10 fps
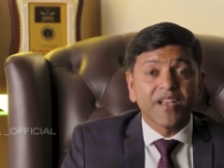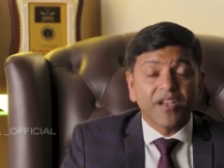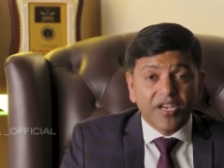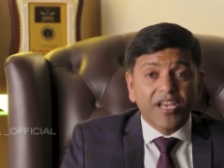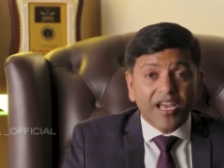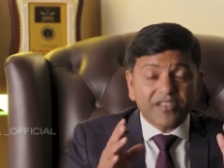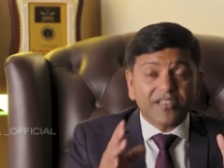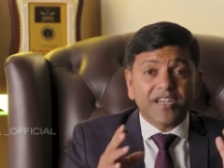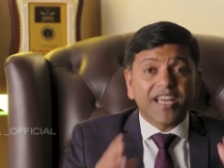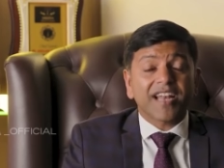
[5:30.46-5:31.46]
Here in
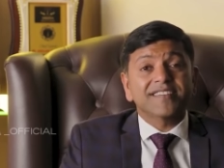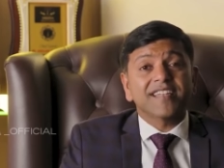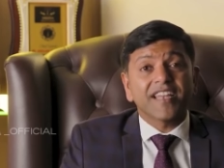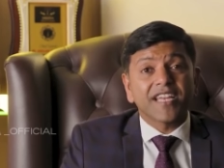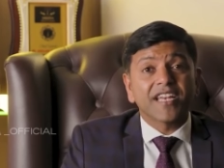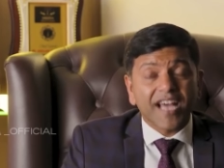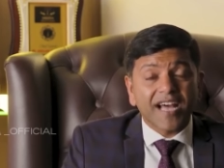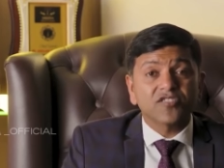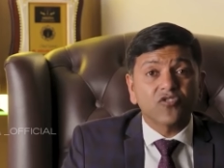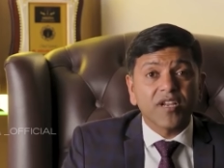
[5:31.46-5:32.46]
the direct selling
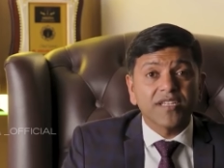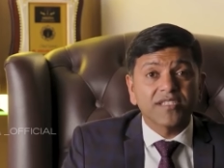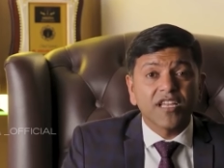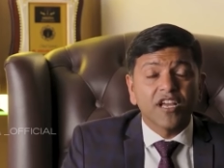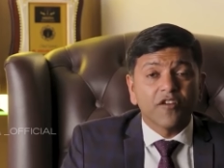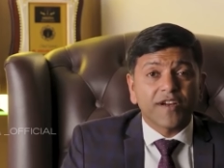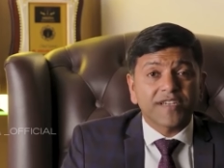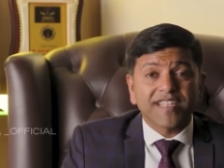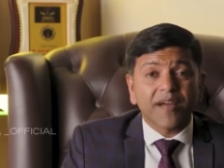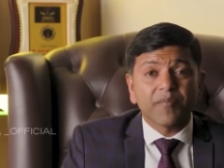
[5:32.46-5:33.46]
industry is, for
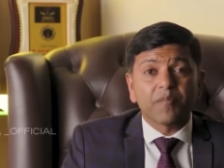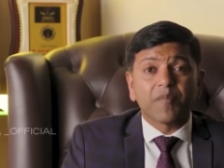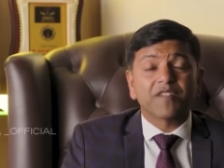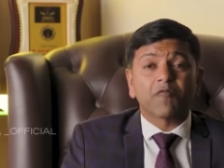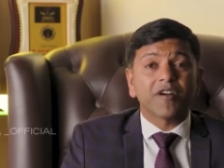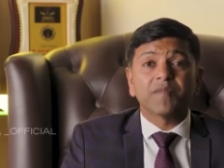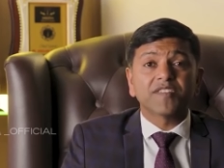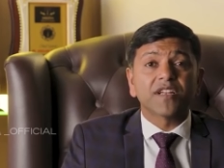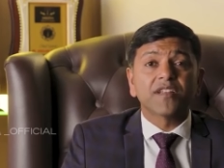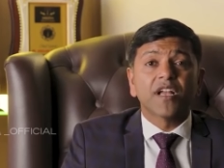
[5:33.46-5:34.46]
example, one
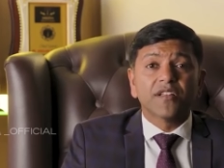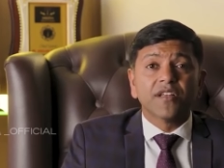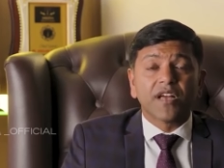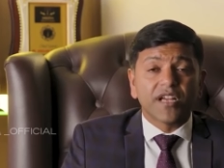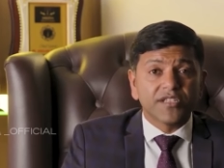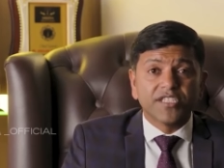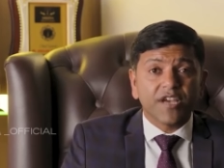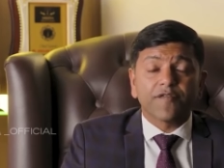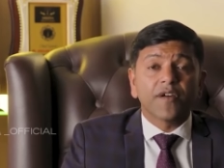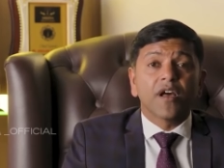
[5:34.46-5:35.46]
Mr. Uh,
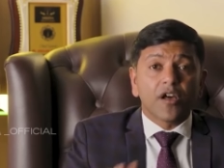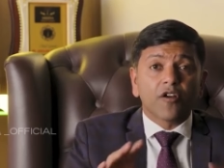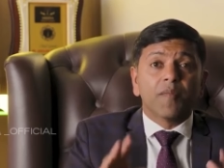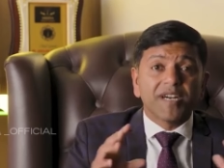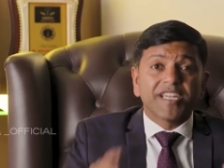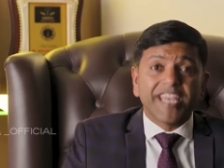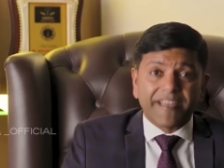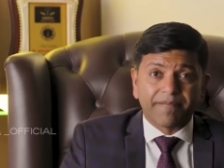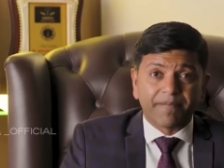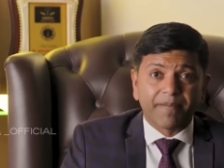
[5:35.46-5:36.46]
Jeff
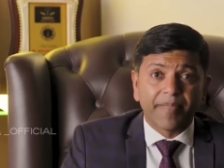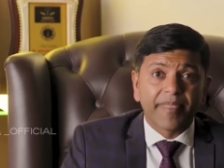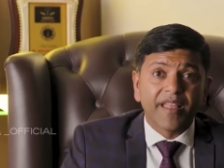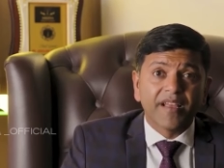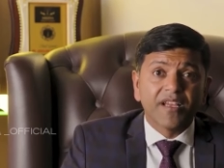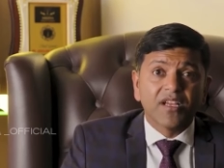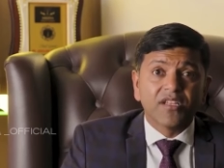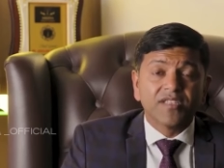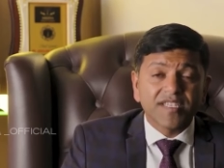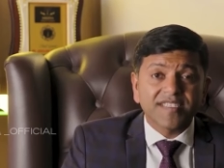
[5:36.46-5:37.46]
Roberti.
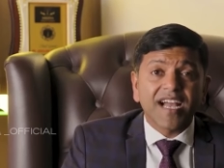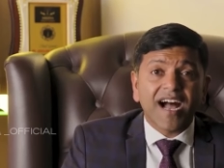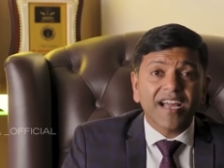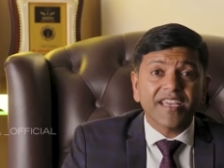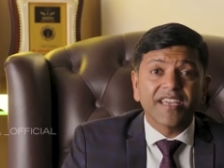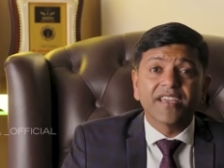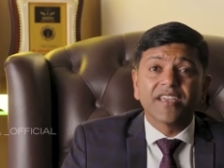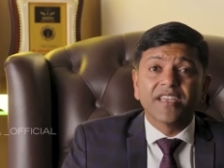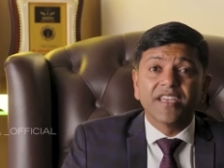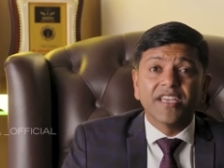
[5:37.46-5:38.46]
This guy
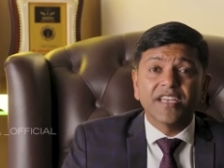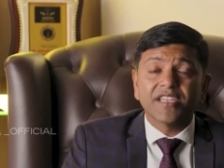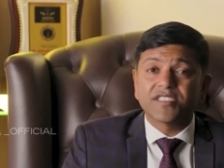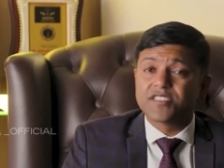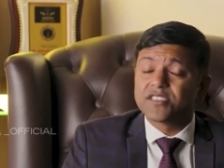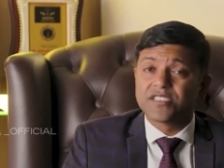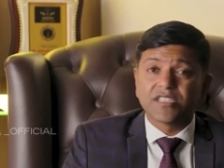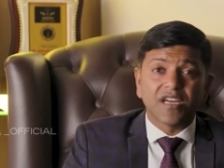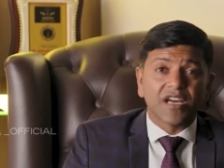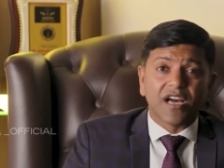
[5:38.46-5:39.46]
is
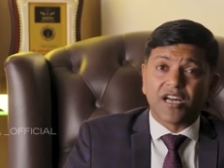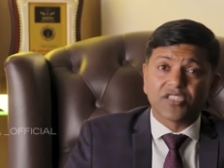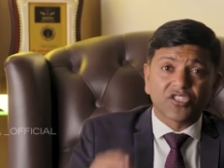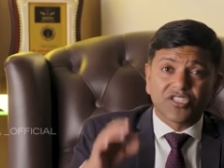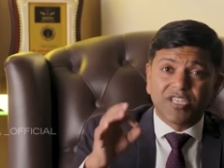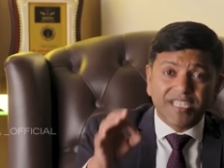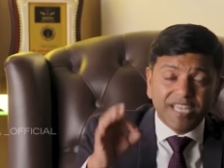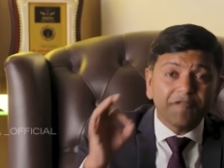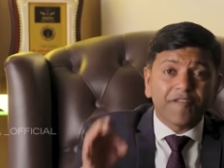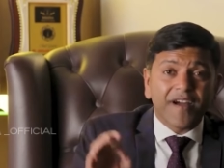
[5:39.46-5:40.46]
uh,
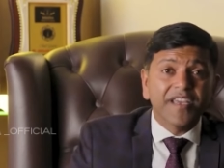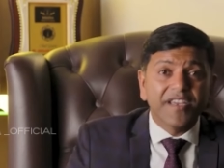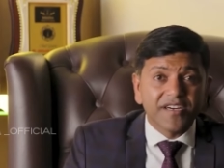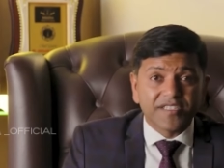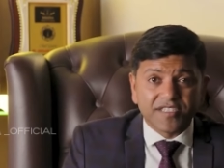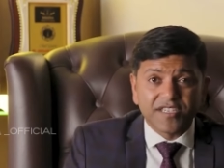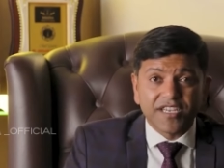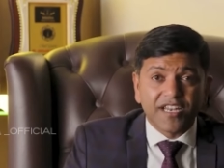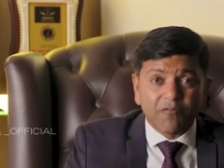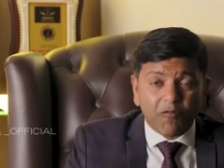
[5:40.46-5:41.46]
35 years
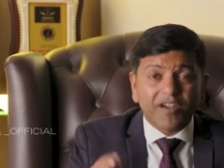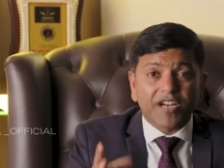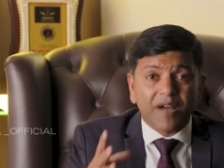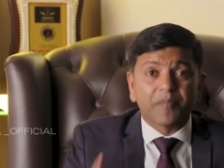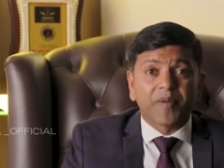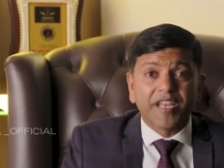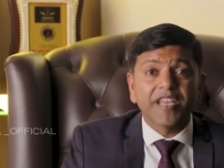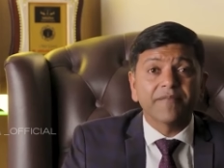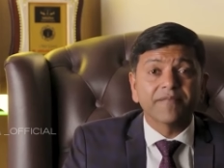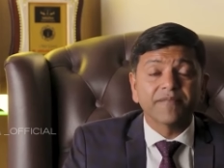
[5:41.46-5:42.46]
in one company,